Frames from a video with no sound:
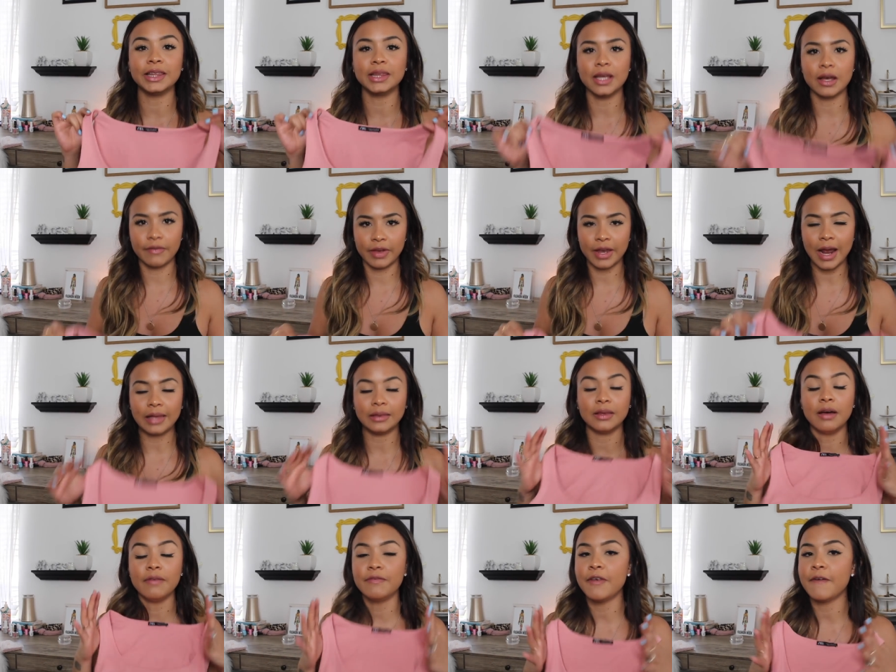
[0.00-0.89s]
love it. I
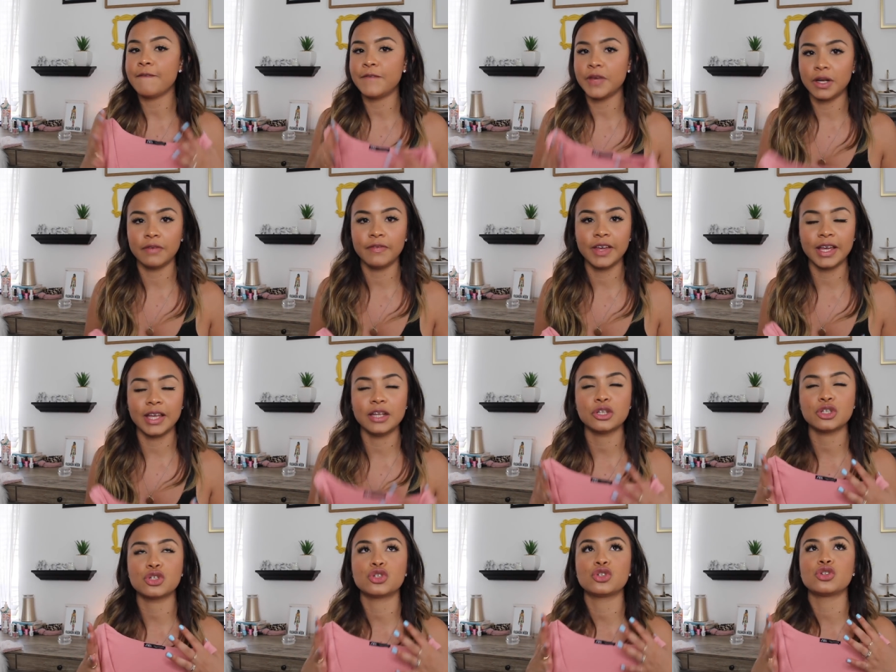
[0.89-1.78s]
love the fit of it.
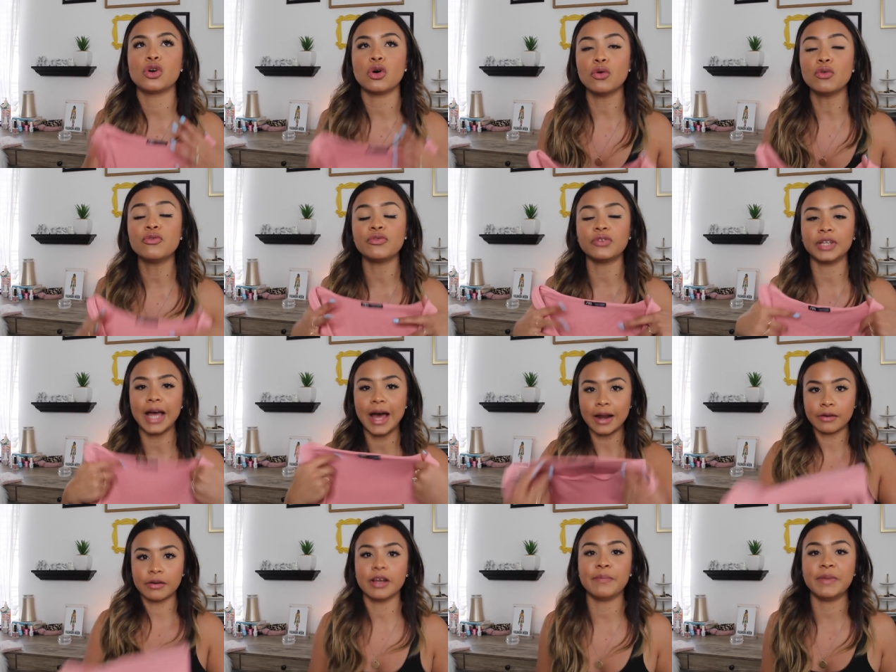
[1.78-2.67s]
It is so
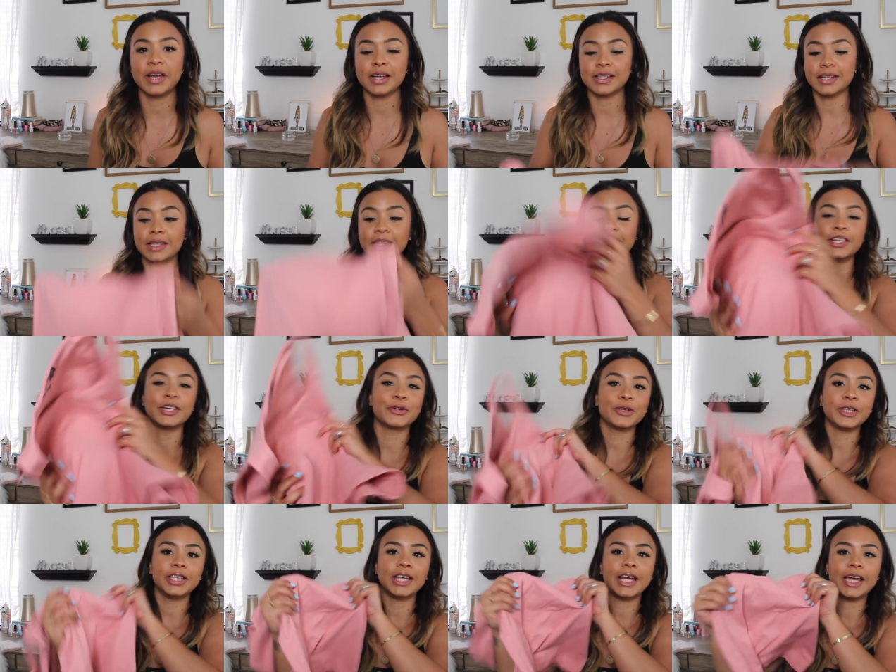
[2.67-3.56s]
flattering because it
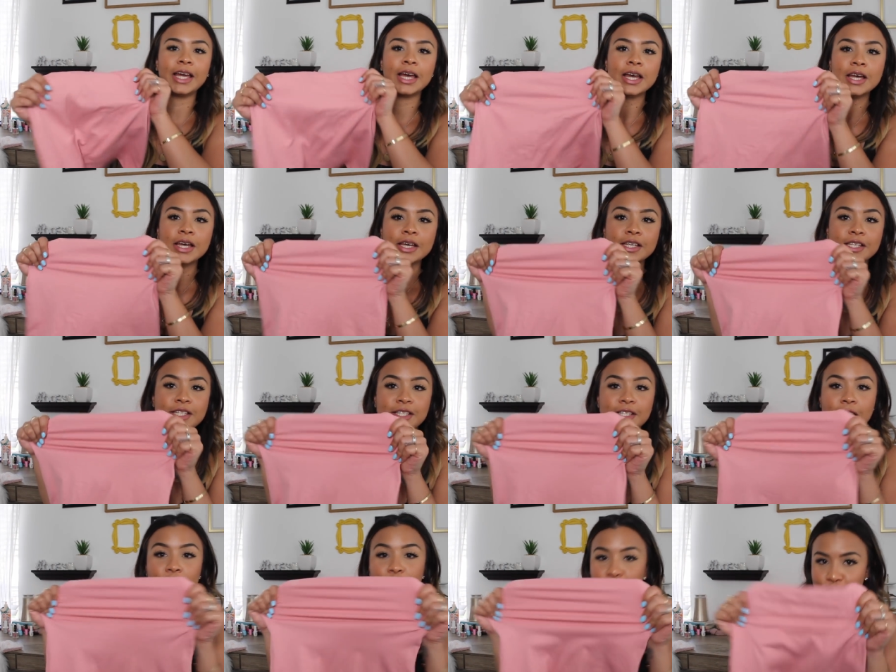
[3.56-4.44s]
literally like
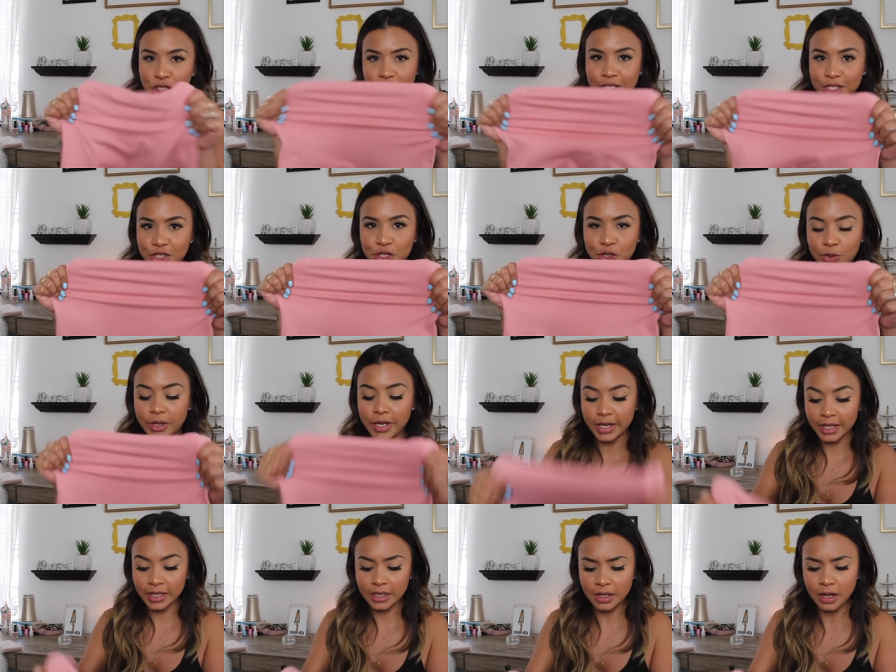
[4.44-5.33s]
suctions you
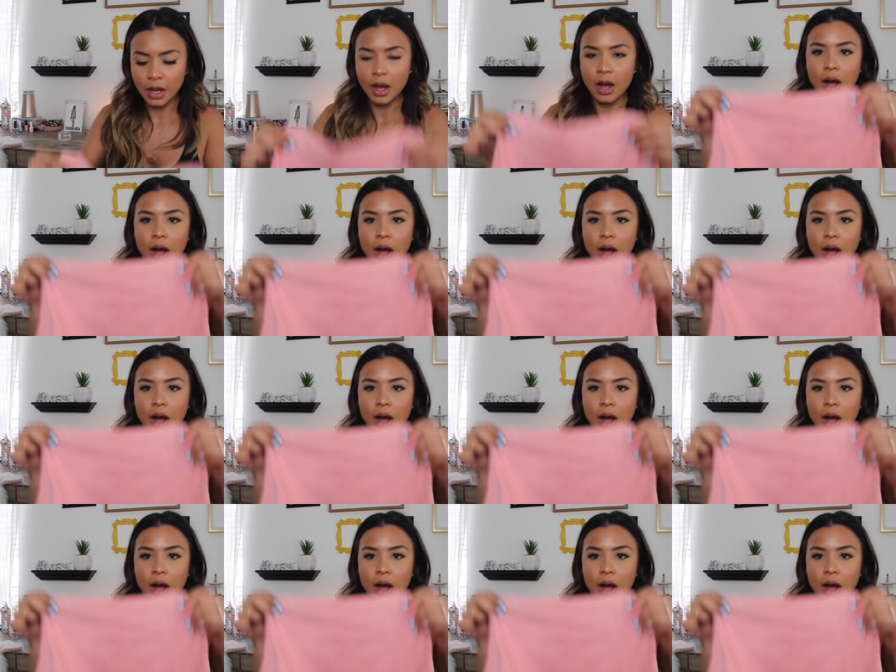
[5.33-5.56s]
in.